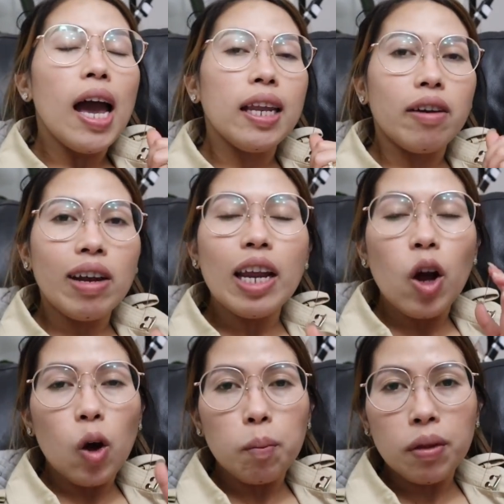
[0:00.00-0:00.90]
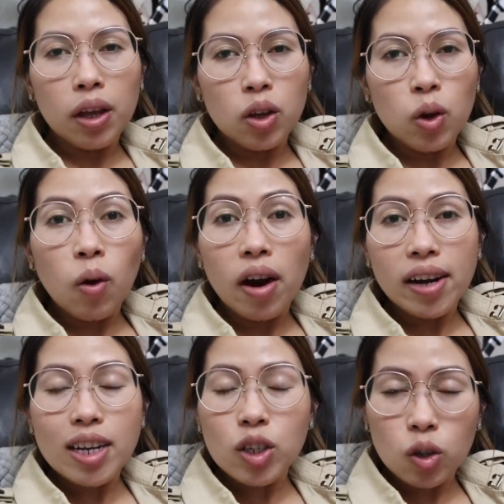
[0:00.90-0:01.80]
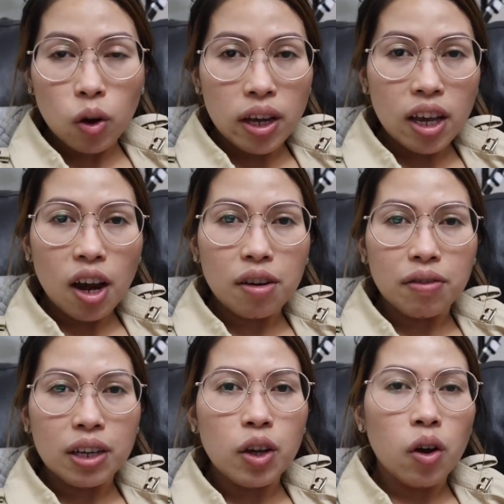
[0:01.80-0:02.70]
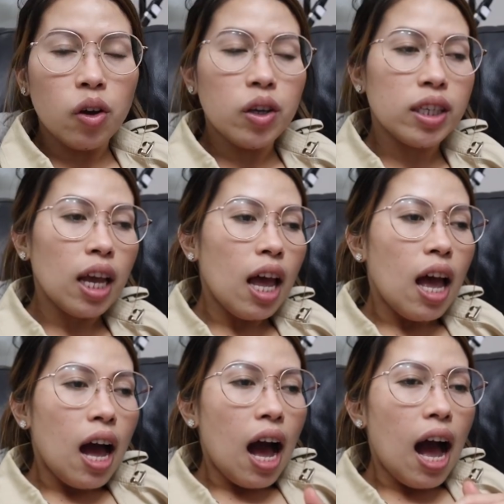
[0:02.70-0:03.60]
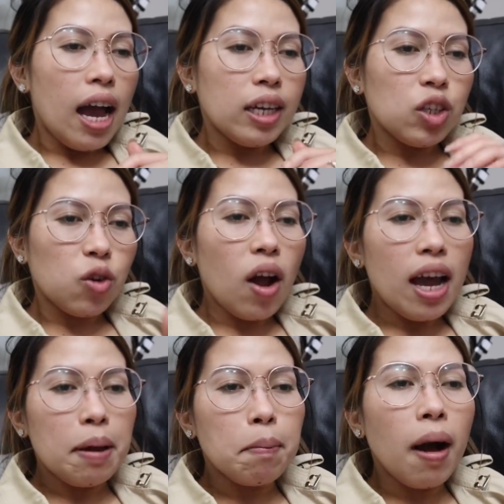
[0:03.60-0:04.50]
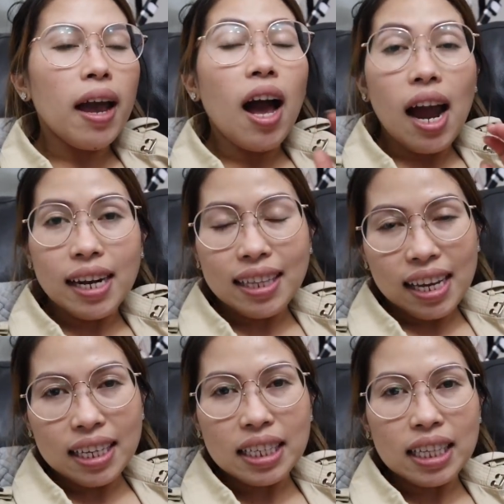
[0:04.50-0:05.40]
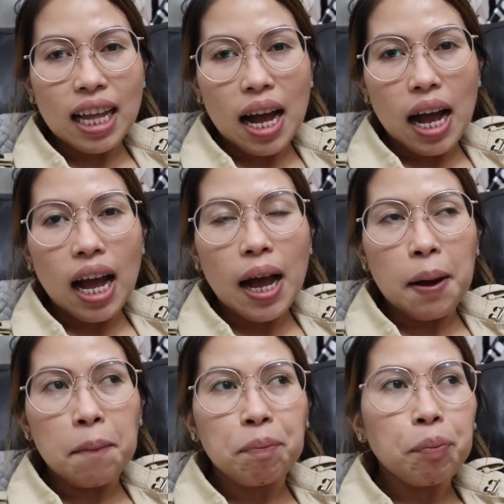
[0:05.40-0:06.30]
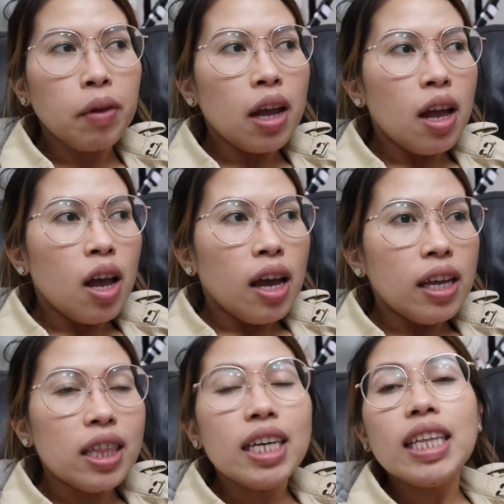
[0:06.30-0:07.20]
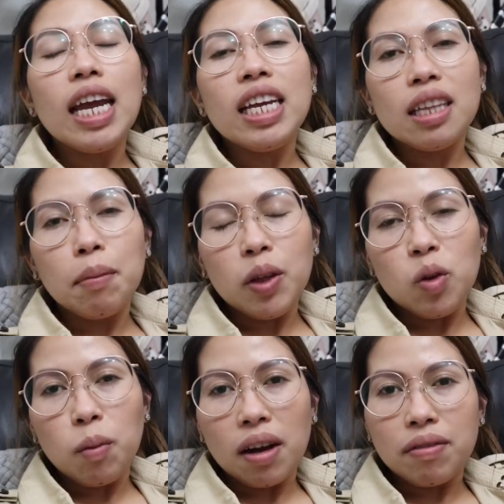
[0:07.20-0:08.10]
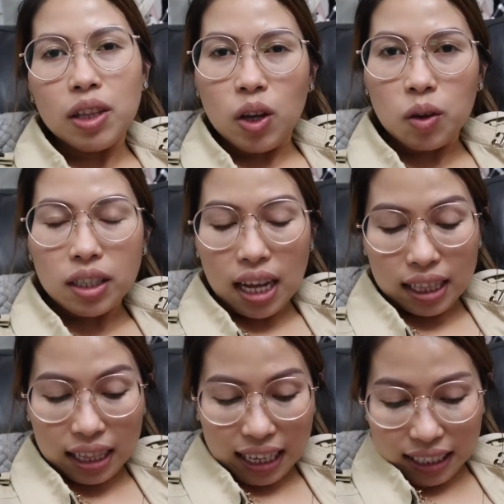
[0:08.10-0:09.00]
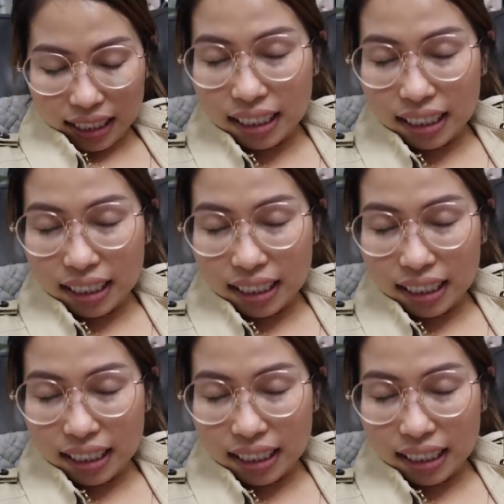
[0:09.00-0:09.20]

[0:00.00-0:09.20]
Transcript: And I really hope that you are enjoying our videos. I try my hardest na entertaining naman yung mga videos natin.